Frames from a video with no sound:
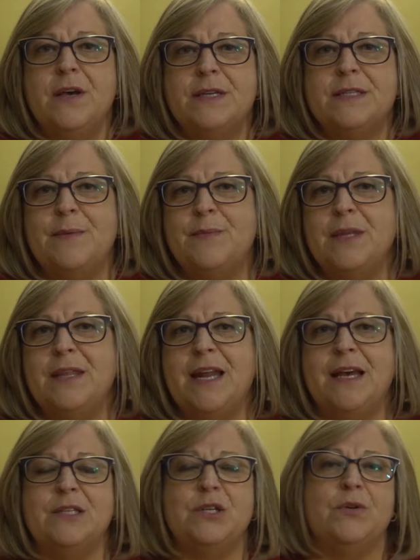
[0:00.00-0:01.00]
Something that
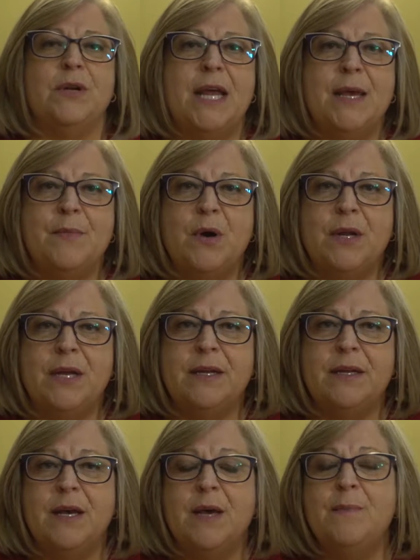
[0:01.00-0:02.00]
has your name on
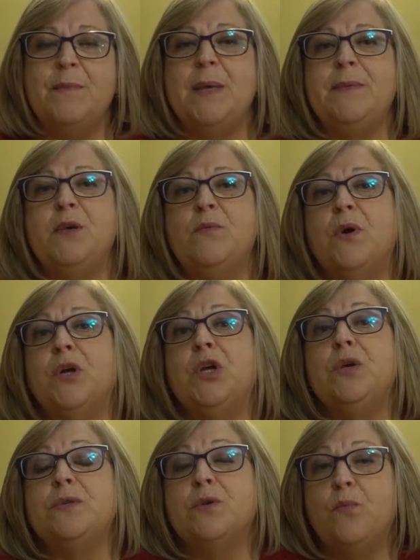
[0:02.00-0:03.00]
it. Maybe you want to
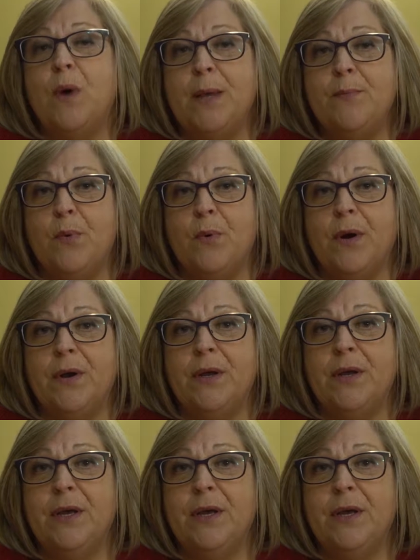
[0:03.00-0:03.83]
use a whiteboard.